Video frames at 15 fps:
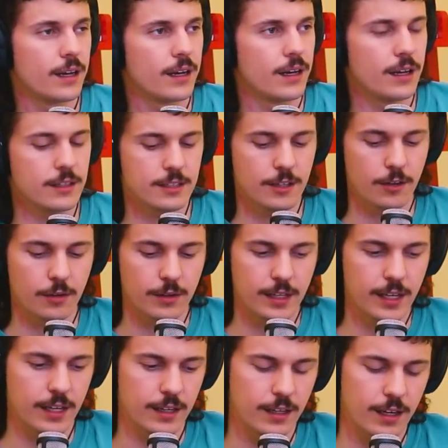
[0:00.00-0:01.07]
Also,
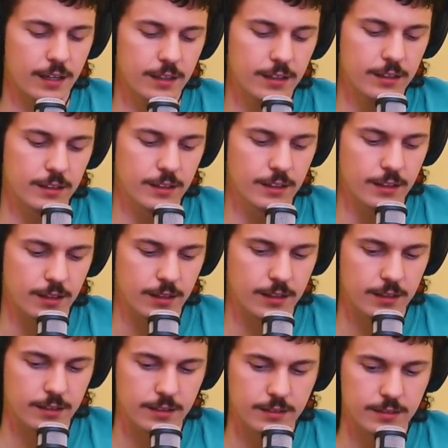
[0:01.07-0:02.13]
yeah, not a good look,
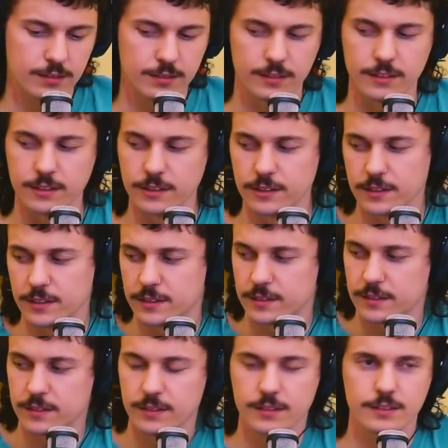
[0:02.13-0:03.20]
dude,
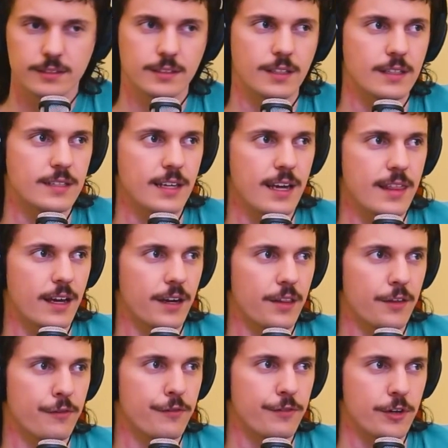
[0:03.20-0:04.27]
to say that on
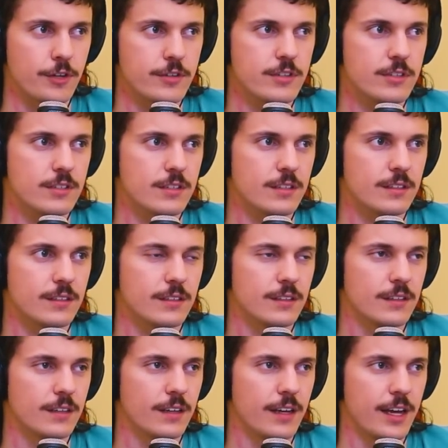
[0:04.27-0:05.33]
the first
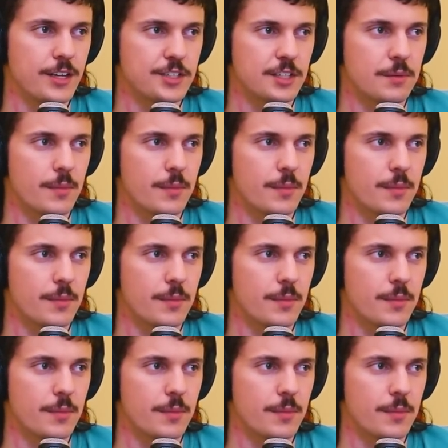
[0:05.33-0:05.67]
Asian